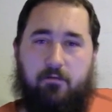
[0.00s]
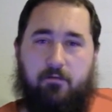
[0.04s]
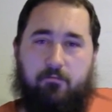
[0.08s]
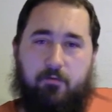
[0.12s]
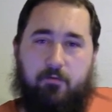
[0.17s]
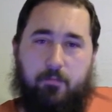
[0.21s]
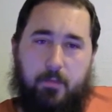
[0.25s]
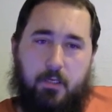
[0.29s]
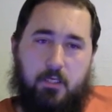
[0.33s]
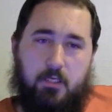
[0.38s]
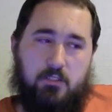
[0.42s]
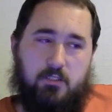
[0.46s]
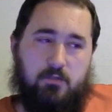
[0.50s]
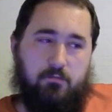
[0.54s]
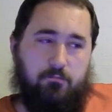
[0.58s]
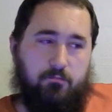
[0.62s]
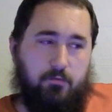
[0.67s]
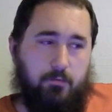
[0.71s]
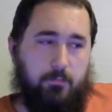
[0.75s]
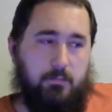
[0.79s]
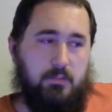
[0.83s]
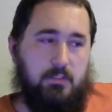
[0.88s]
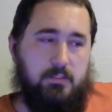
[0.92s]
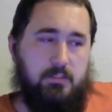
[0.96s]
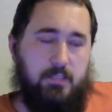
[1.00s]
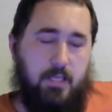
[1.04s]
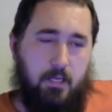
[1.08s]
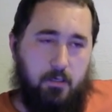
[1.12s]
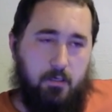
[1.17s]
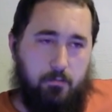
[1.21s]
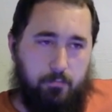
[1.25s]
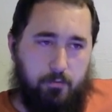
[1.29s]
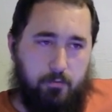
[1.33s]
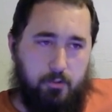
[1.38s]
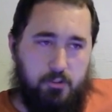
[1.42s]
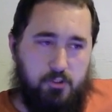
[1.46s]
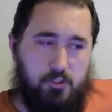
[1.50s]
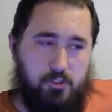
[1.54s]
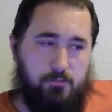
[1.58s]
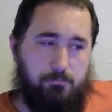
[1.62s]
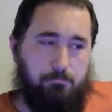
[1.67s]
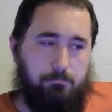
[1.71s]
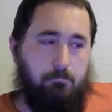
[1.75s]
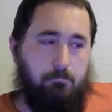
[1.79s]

information from this data breach.